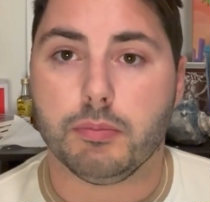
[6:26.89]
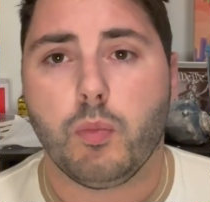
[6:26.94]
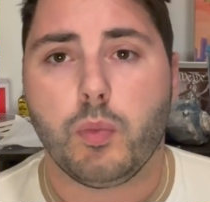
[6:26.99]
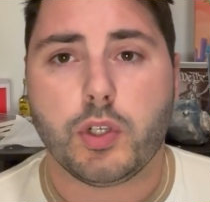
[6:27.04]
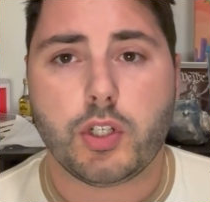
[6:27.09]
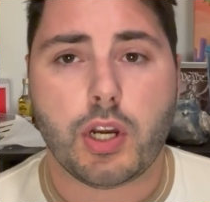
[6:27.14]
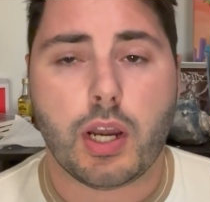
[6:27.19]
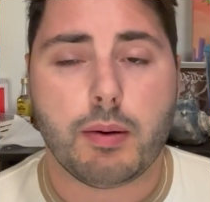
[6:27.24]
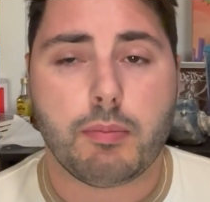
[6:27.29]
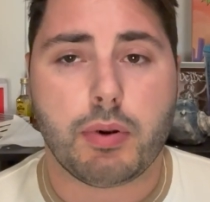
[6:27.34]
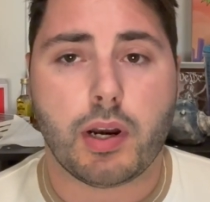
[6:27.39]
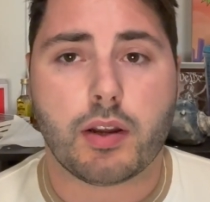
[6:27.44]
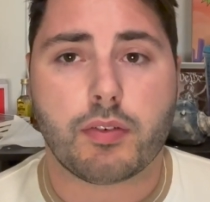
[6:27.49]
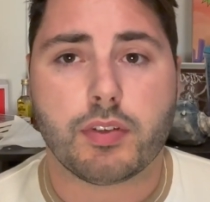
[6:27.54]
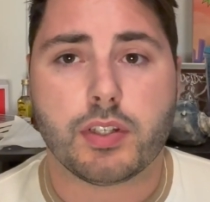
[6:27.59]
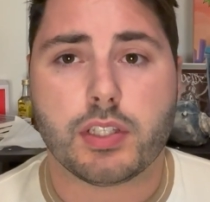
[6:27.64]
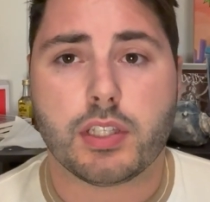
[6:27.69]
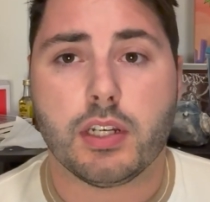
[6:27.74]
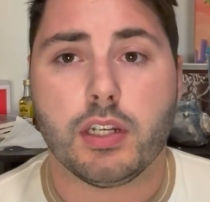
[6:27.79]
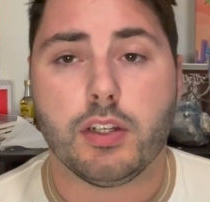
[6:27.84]
We tried
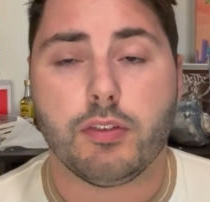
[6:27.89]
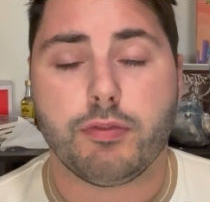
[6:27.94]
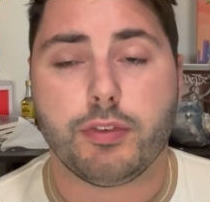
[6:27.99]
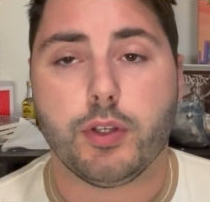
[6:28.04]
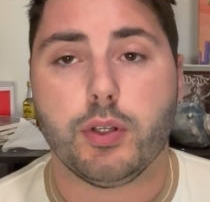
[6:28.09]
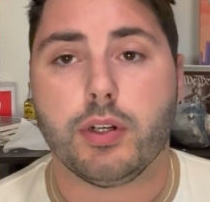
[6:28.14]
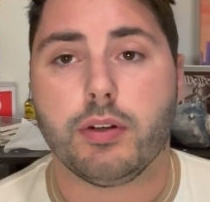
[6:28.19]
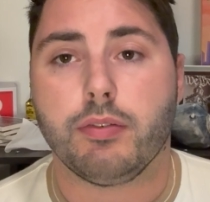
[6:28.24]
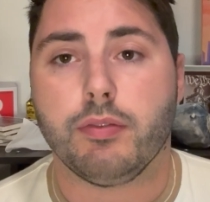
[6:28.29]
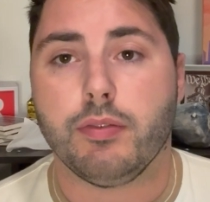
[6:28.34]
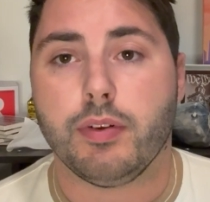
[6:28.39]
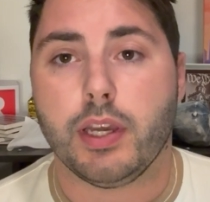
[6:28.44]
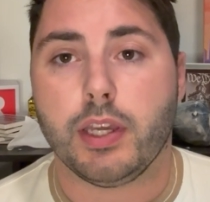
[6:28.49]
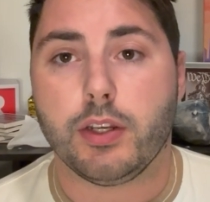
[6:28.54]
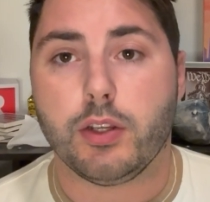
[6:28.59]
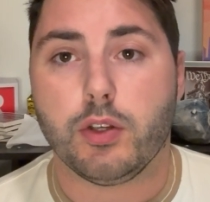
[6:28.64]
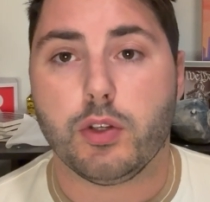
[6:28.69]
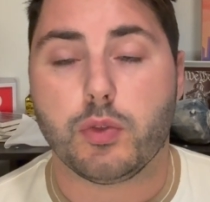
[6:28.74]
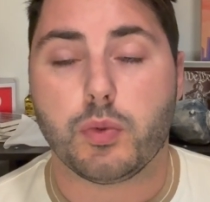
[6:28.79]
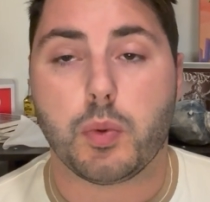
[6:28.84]
breakfast in a few different
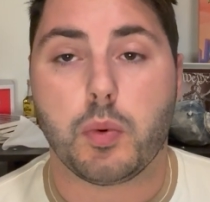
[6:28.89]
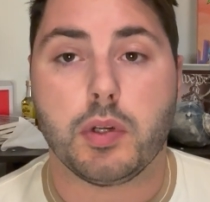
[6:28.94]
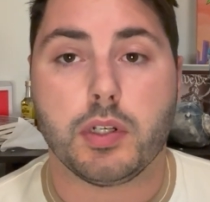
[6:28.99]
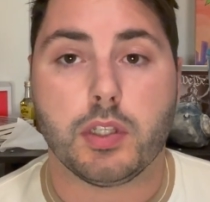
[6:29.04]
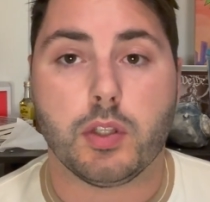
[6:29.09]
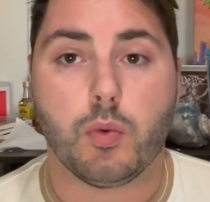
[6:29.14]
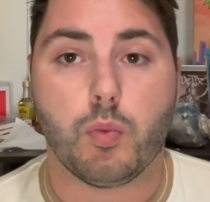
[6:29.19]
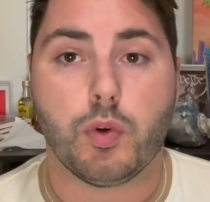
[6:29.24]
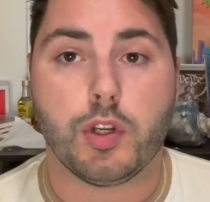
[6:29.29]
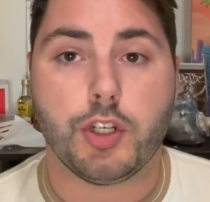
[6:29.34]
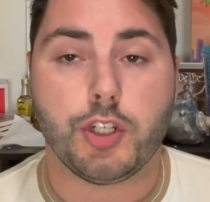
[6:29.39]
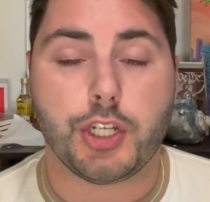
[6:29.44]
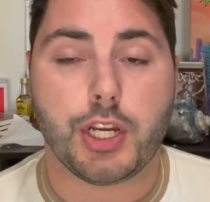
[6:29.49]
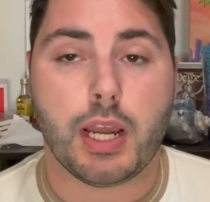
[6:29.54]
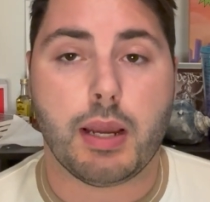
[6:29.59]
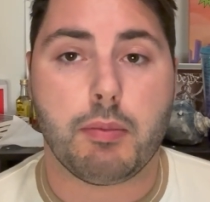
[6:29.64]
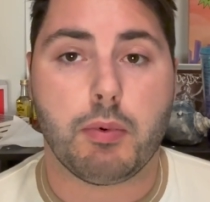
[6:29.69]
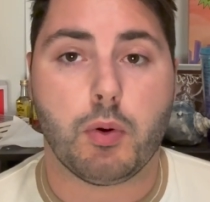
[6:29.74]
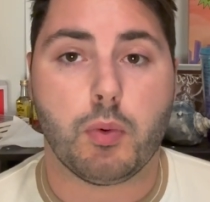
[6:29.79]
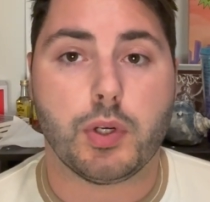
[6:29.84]
venues. We went to the
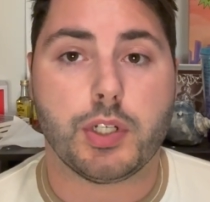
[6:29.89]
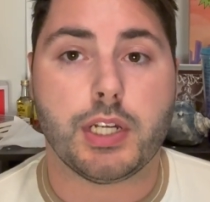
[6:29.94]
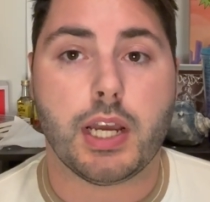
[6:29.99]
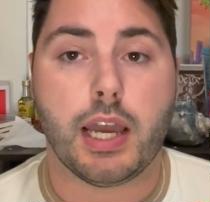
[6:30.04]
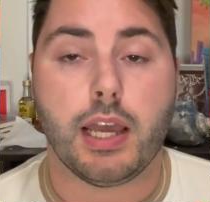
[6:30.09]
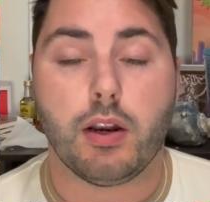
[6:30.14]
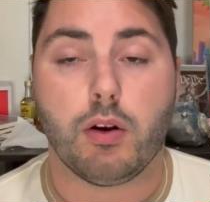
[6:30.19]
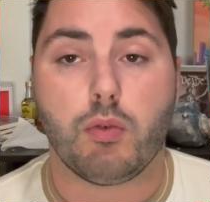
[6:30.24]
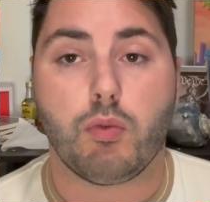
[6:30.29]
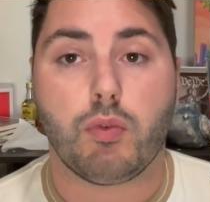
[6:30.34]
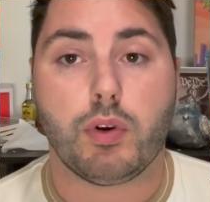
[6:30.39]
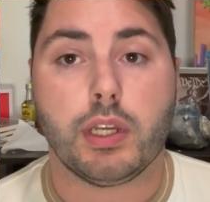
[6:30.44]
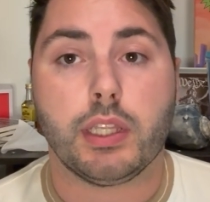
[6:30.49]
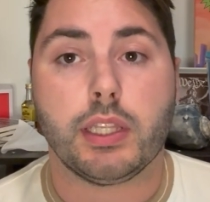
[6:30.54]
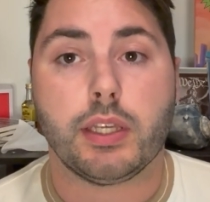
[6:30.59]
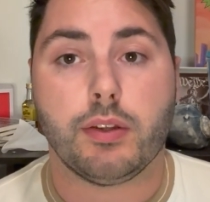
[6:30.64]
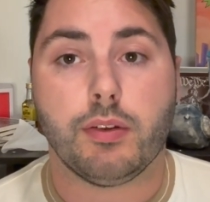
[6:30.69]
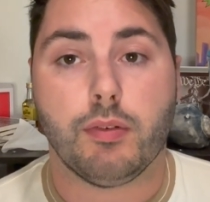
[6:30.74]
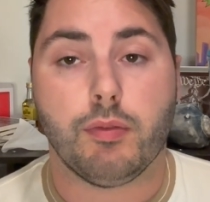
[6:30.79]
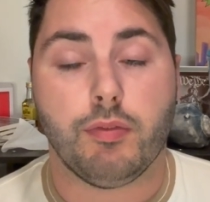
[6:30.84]
Windjammer, which had a
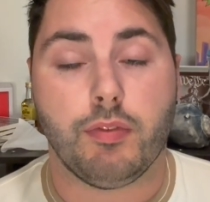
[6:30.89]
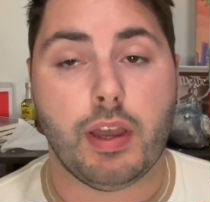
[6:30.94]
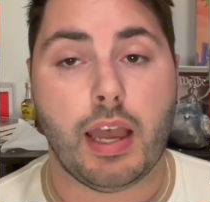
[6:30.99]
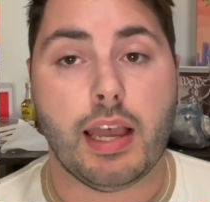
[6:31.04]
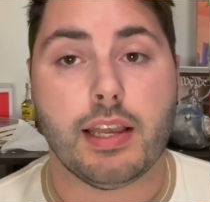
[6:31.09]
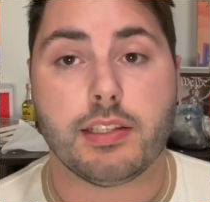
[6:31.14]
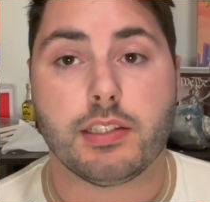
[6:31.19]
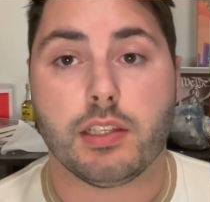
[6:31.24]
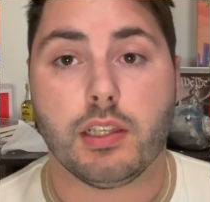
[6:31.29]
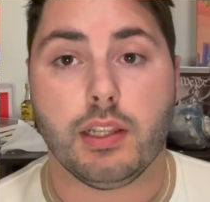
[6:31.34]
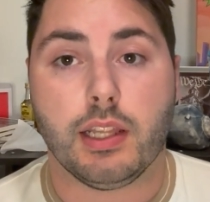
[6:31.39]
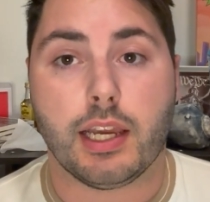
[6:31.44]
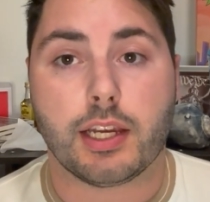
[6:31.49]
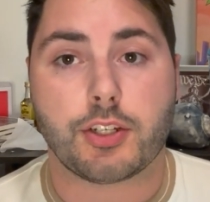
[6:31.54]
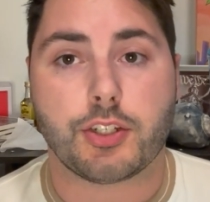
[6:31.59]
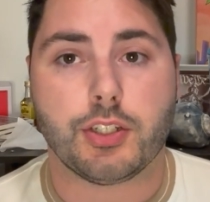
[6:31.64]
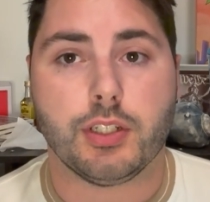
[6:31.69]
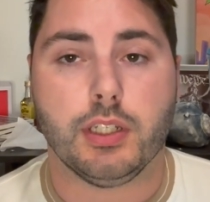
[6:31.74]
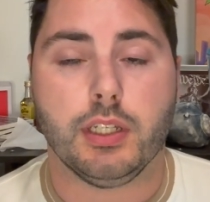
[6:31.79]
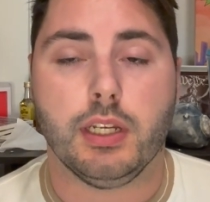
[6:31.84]
really vast
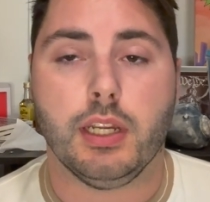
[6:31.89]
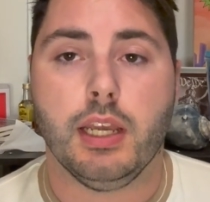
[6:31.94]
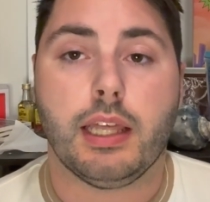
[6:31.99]
selection.